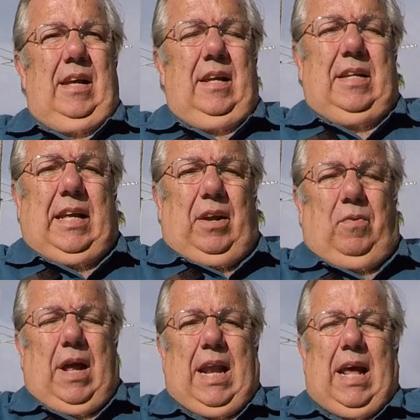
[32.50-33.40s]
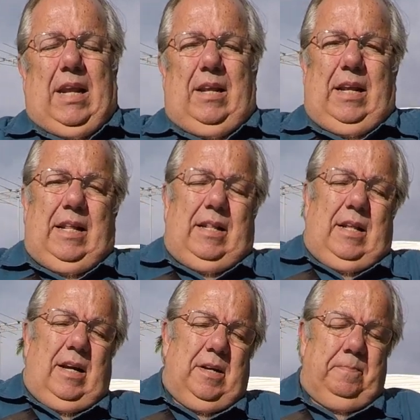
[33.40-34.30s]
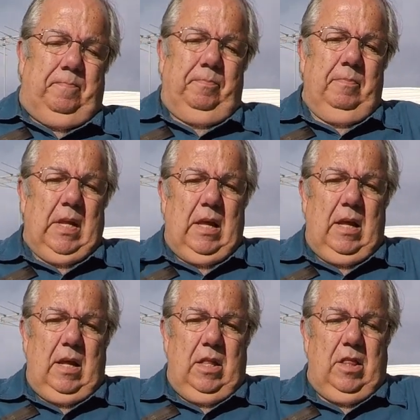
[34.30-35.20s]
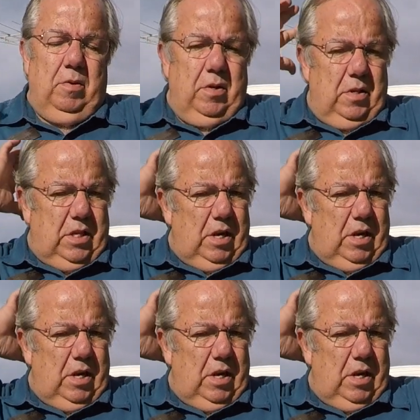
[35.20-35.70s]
to get right at it, in the